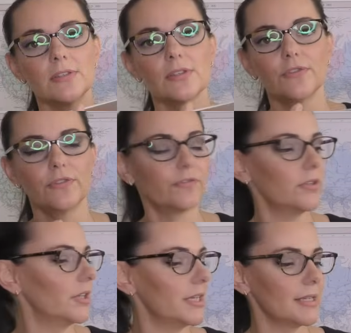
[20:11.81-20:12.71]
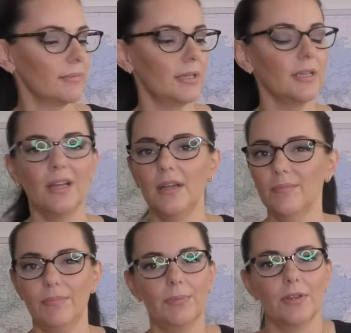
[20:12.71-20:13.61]
So if you've got like something,
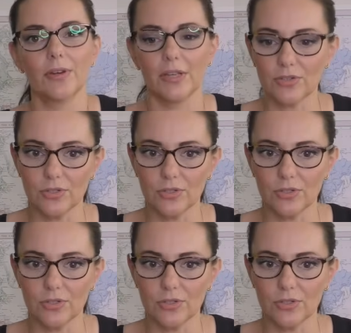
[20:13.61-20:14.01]
maybe you've got extra